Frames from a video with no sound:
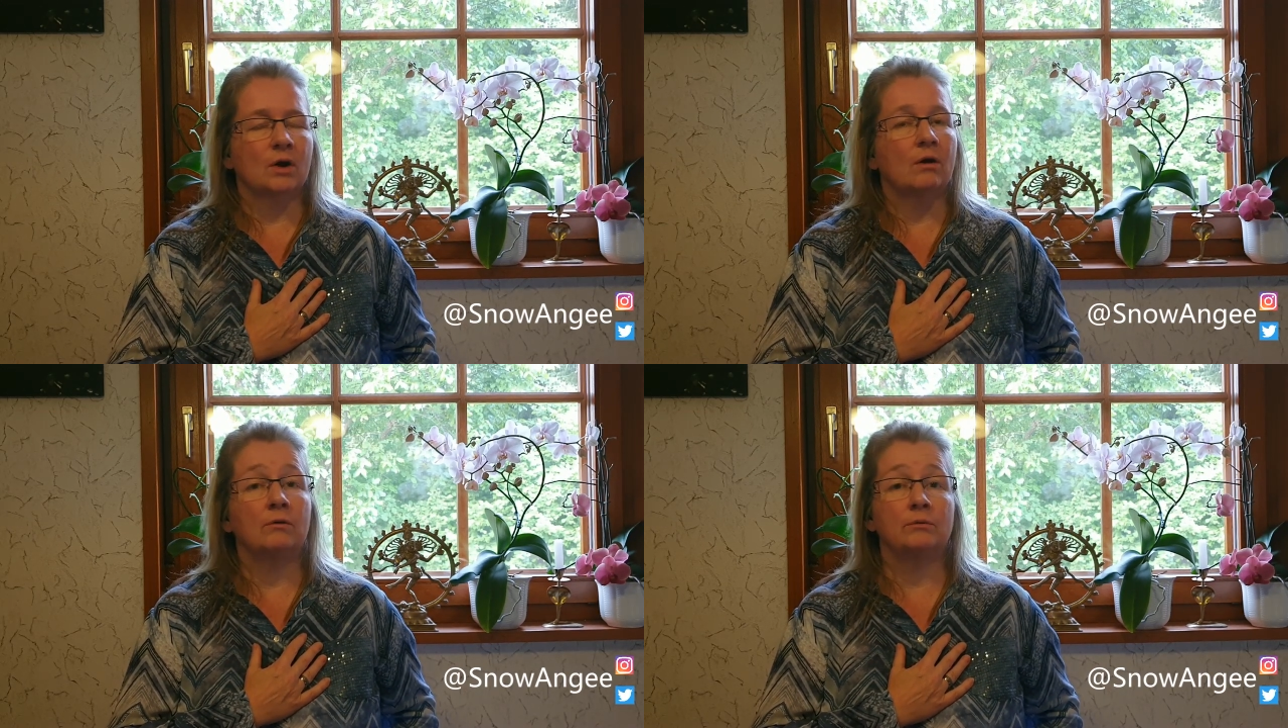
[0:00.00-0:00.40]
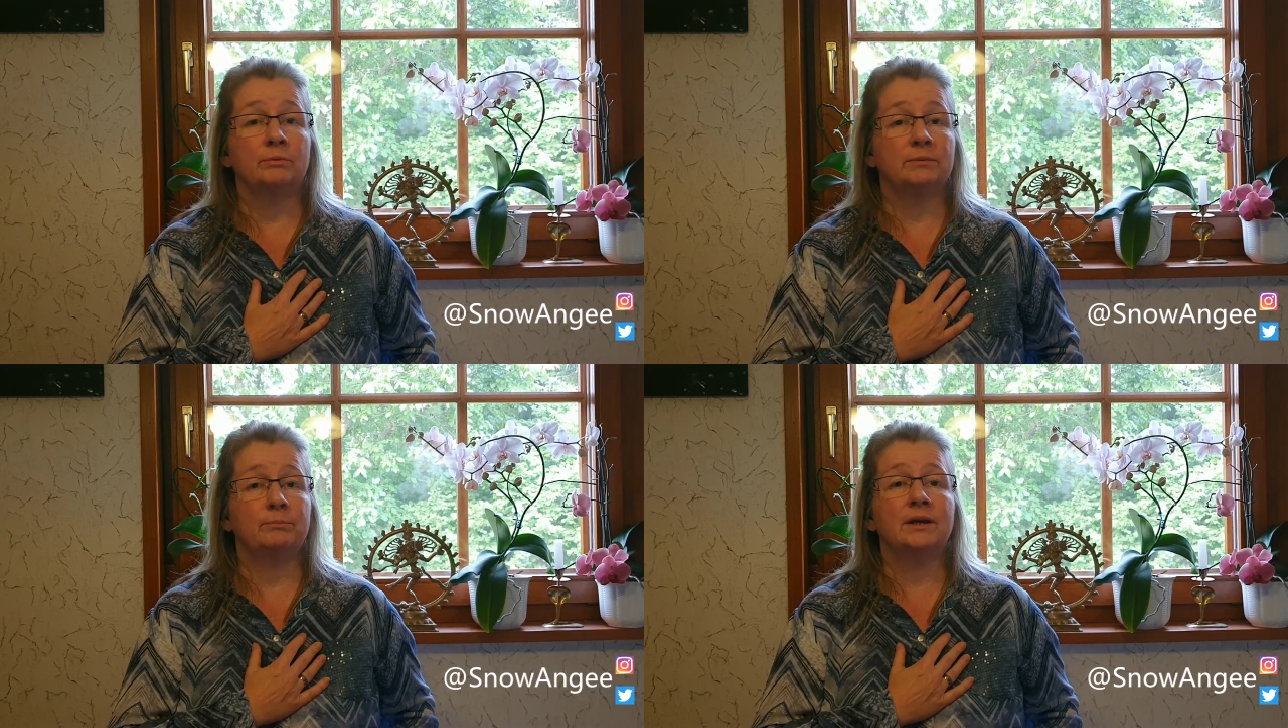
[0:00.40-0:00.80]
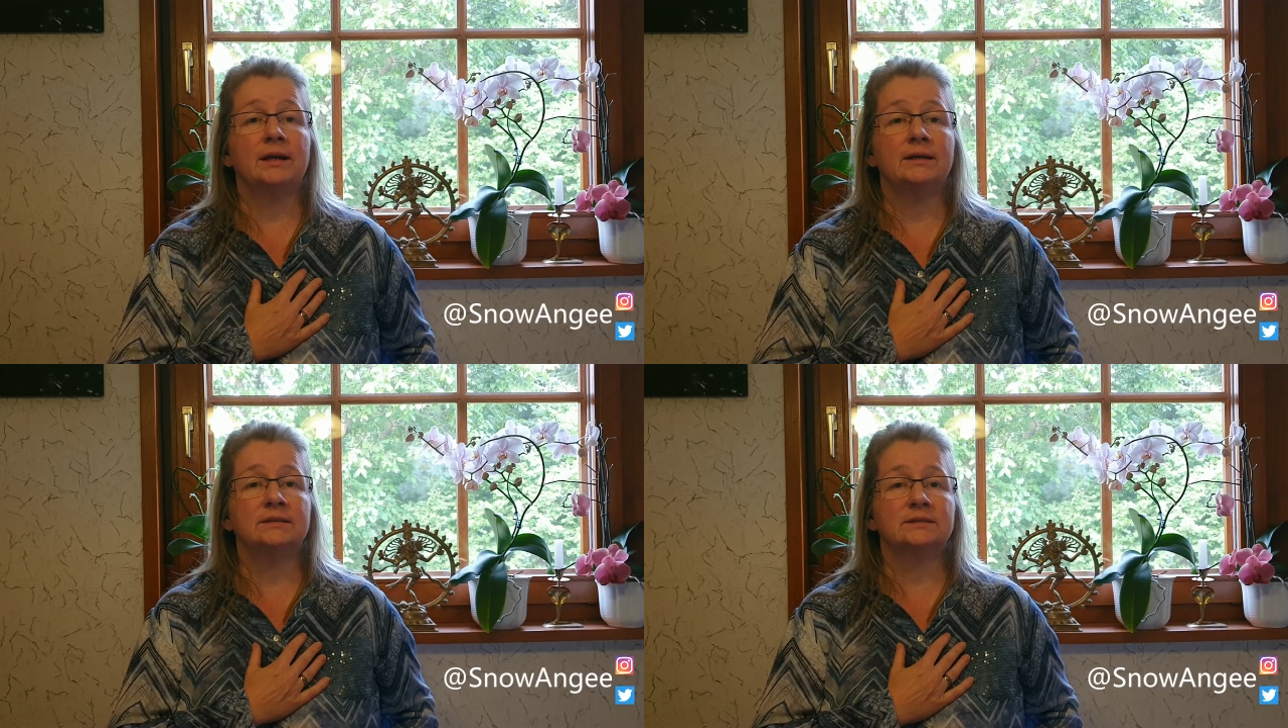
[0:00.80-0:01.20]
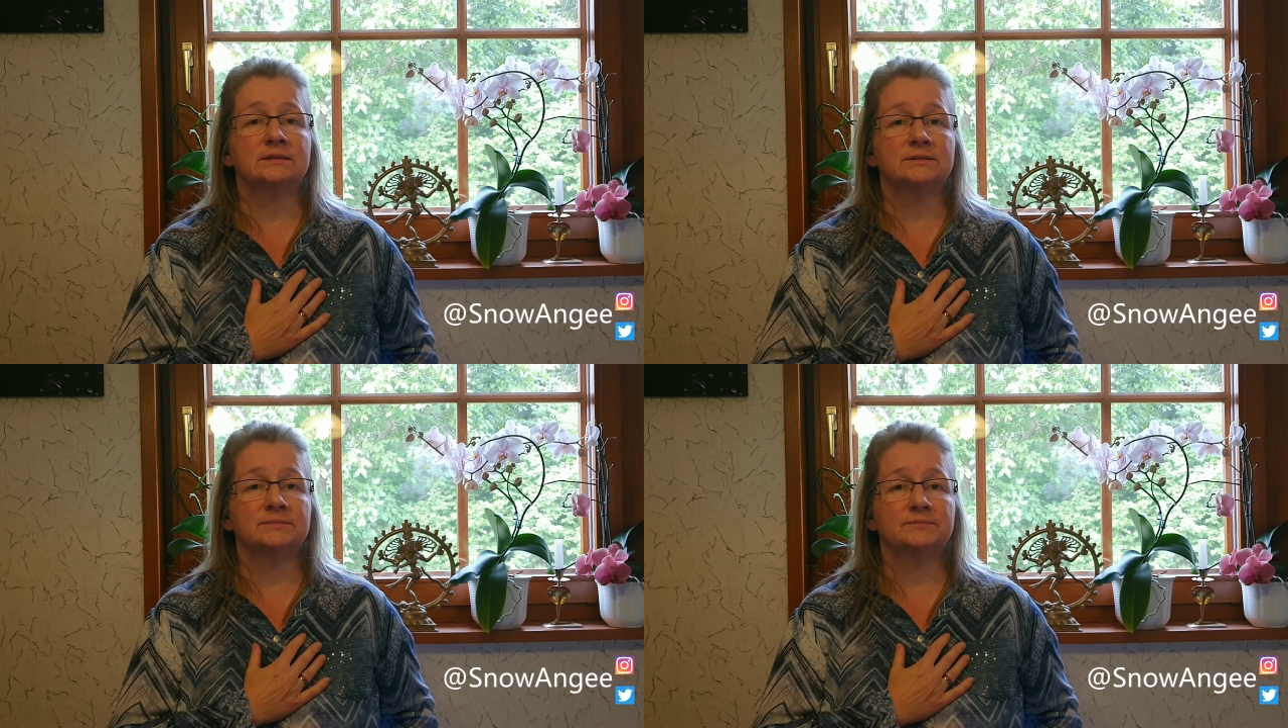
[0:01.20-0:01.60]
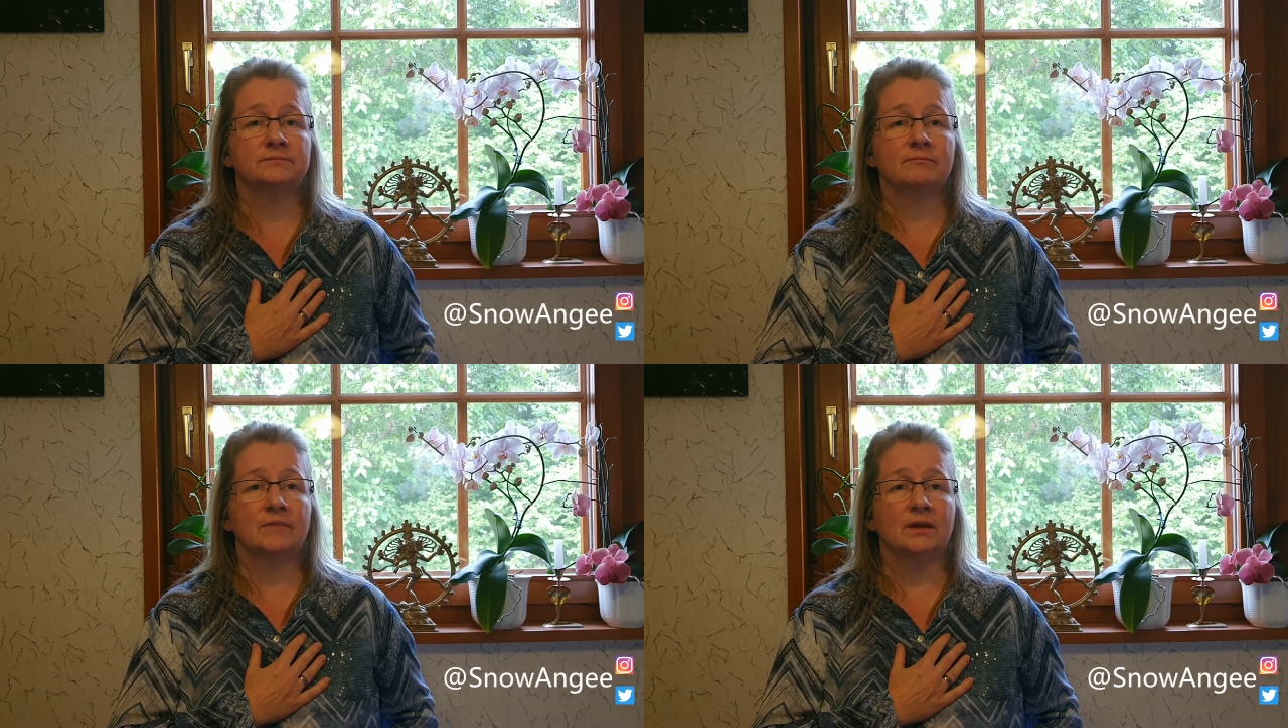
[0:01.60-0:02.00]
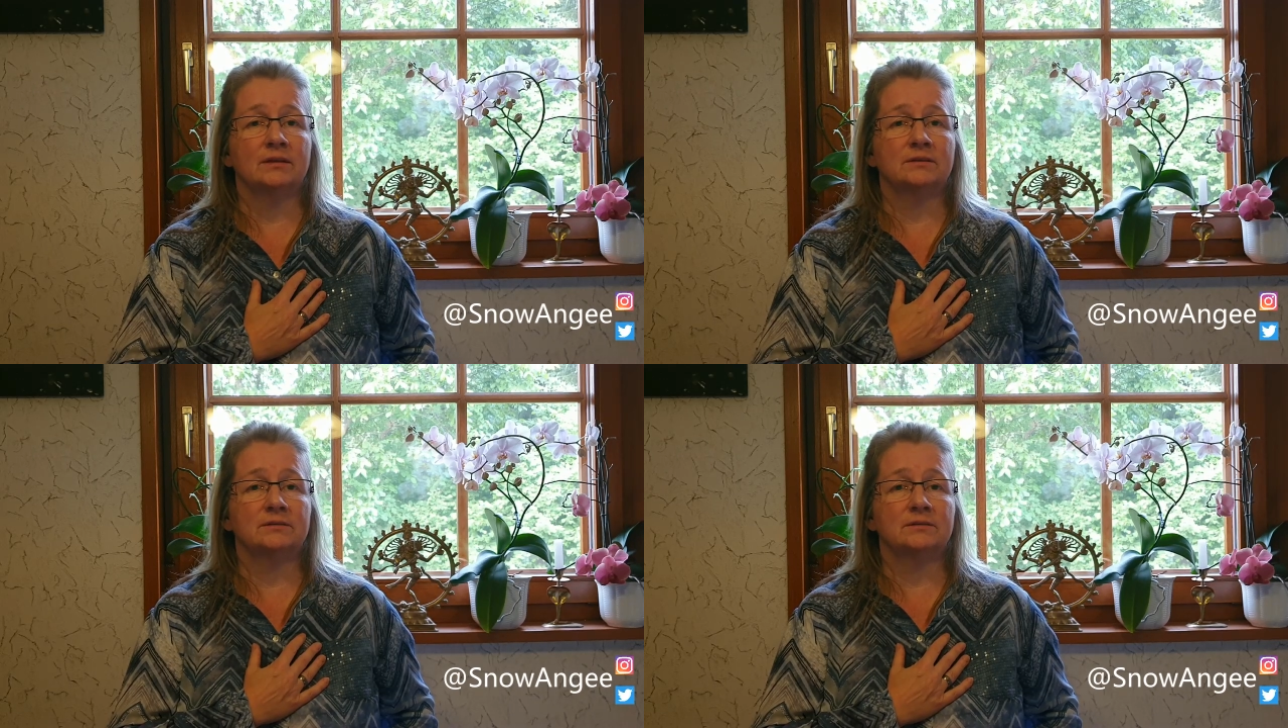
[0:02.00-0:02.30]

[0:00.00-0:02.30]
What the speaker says: horrible place. It